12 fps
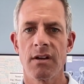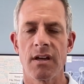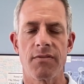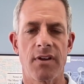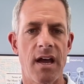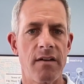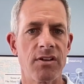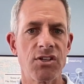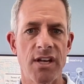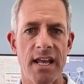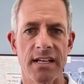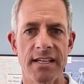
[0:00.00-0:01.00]
if you have a
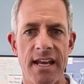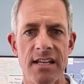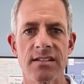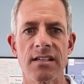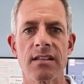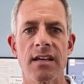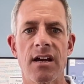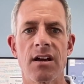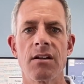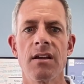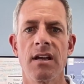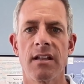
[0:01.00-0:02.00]
genetic tendency
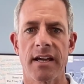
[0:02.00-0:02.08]
there,